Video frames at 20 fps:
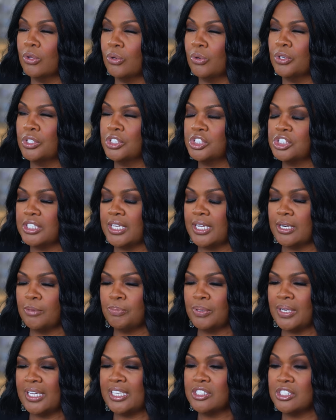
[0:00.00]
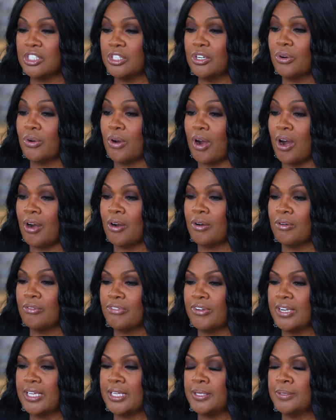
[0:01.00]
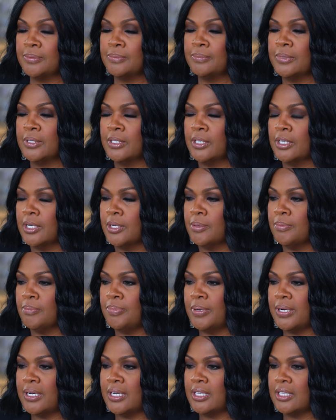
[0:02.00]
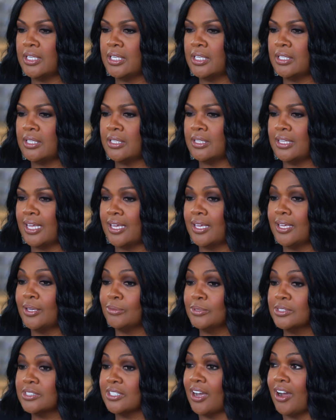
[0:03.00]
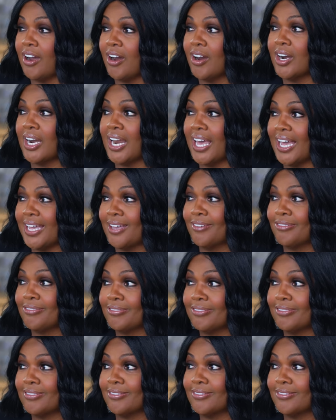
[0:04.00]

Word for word: Lord. She had a place in her heart for Him. Mm-hmm. But that it was a hard life.